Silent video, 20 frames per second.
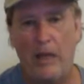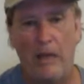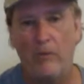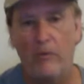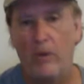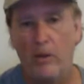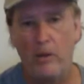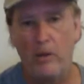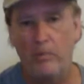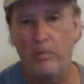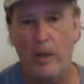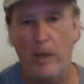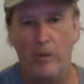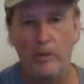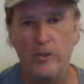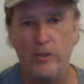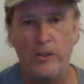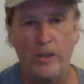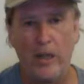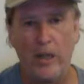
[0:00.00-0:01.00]
I've only
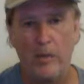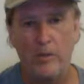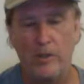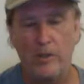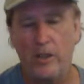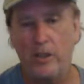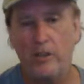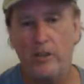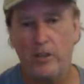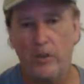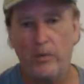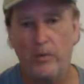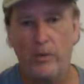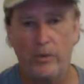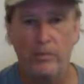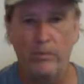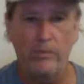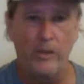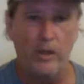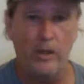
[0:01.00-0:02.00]
published in Amazon except
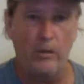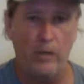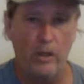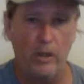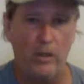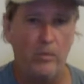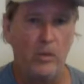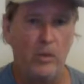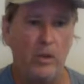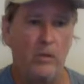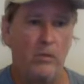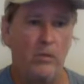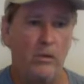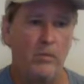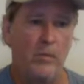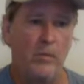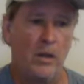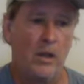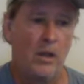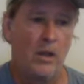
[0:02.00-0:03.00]
for Kobo.
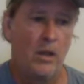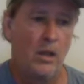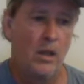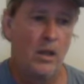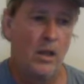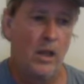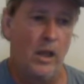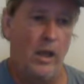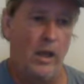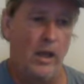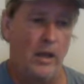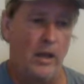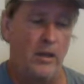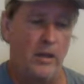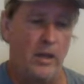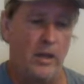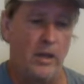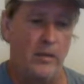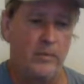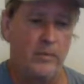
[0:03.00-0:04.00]

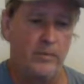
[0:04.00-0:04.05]
And